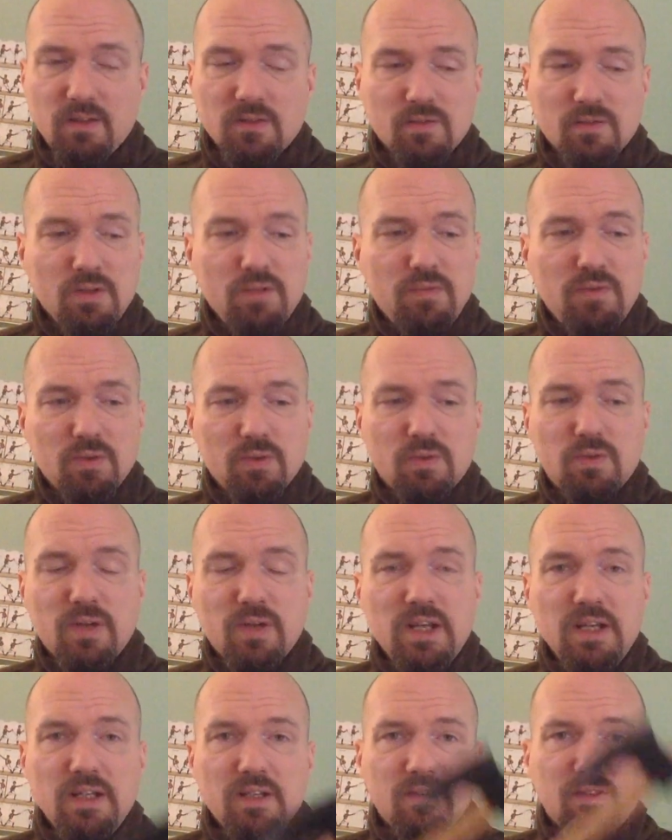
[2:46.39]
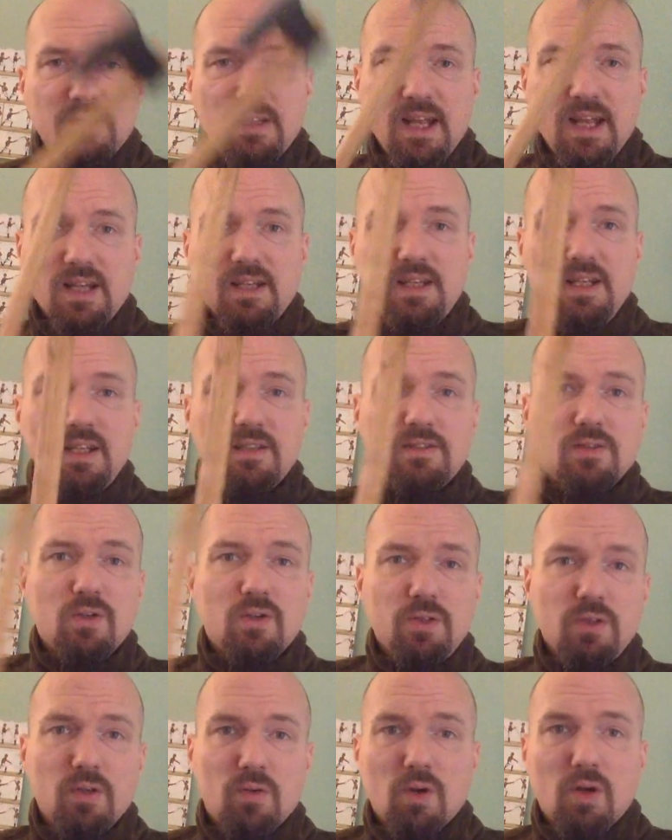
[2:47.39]
So if you're training the techniques
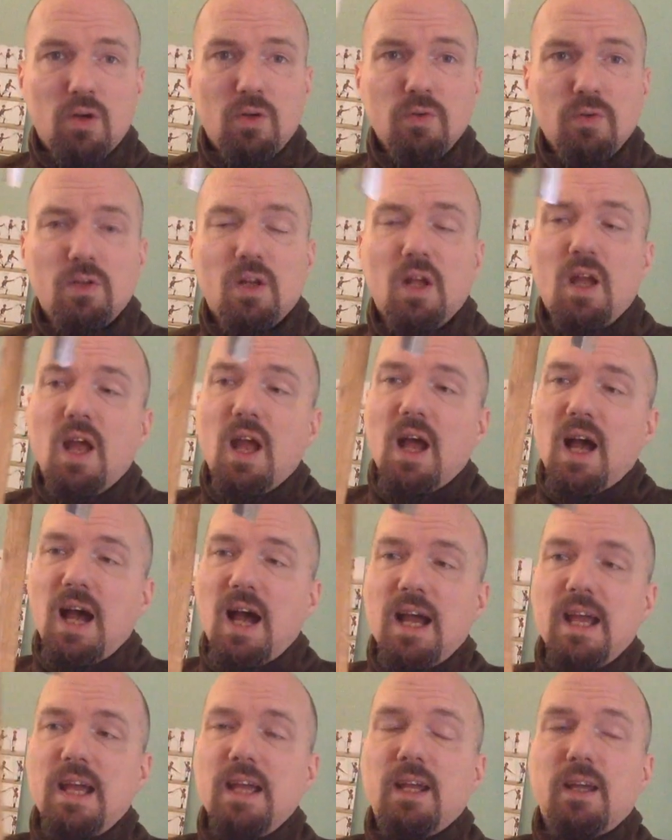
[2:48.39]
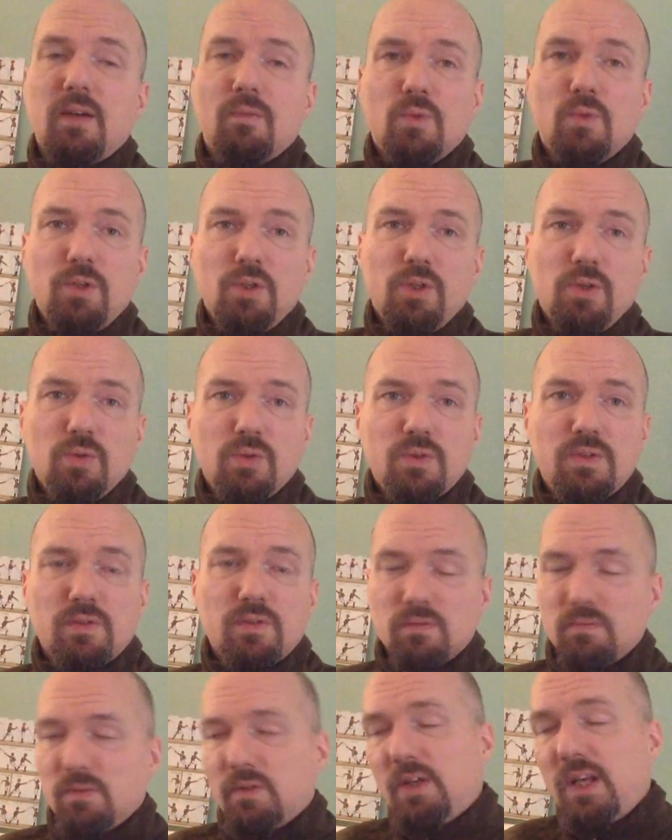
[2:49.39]
on your own, I would
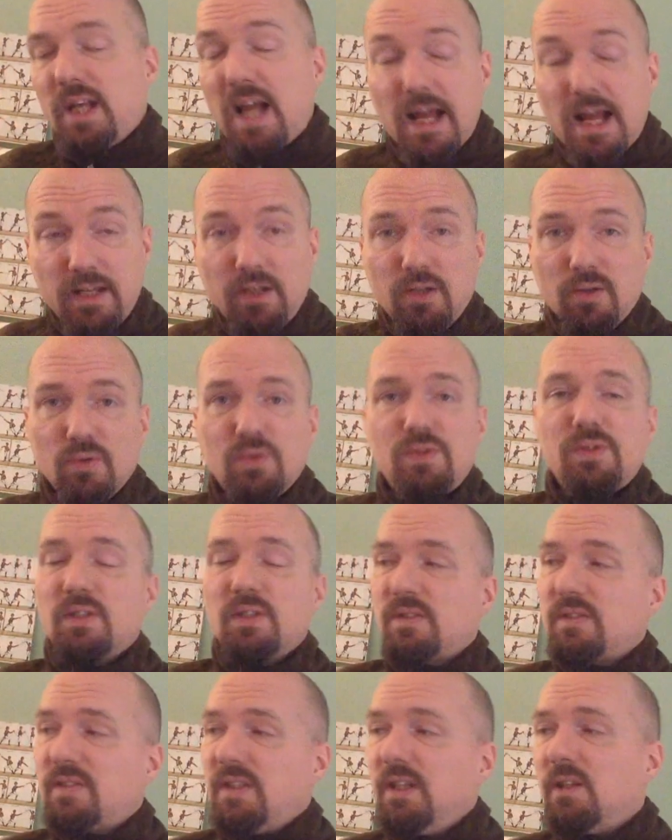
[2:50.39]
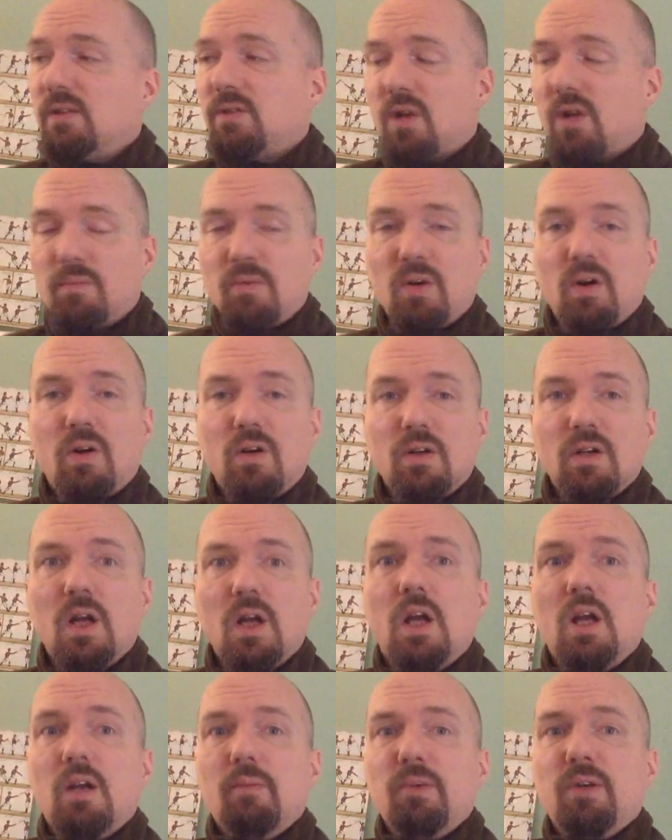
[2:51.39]
use, and I use, a steel Tomahawk,
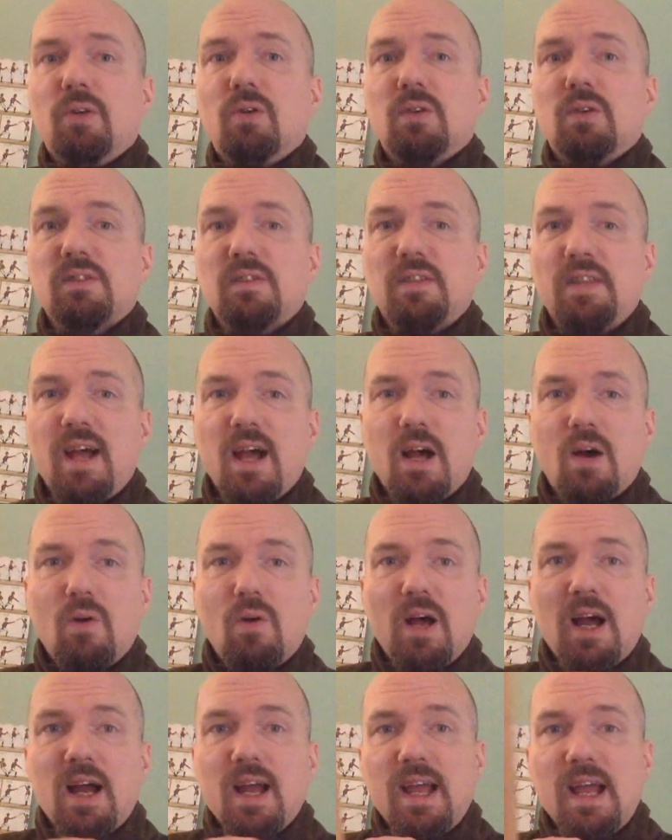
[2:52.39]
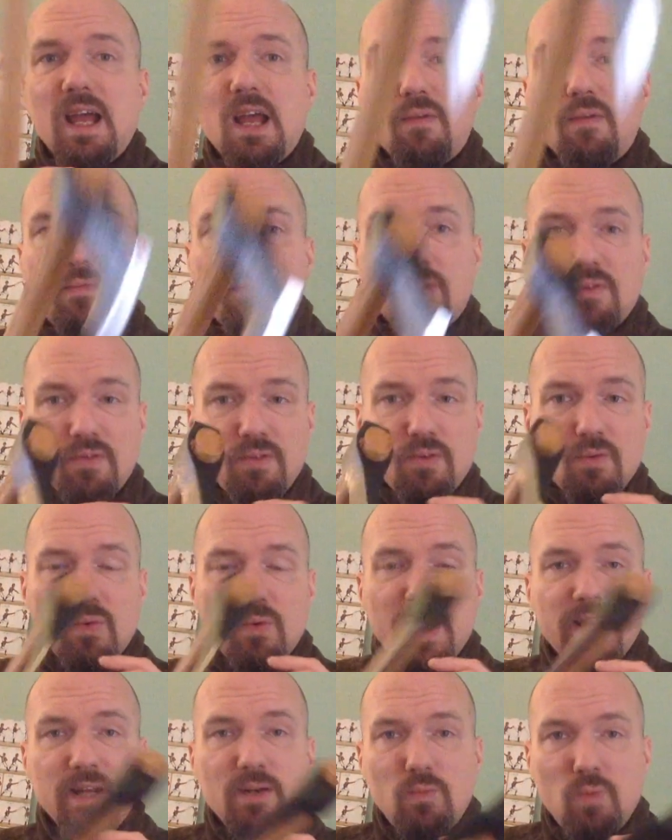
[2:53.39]
because now I have the
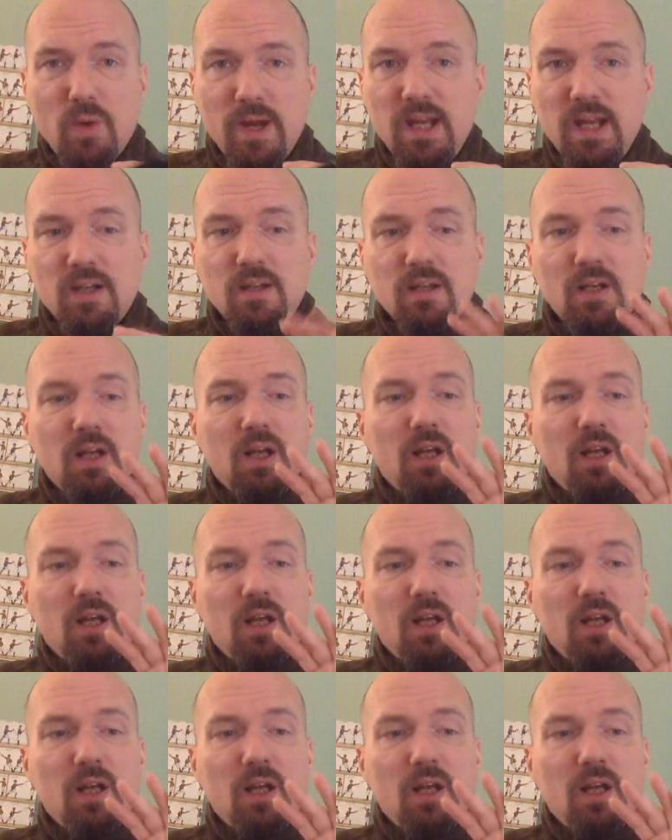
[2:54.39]
right weight,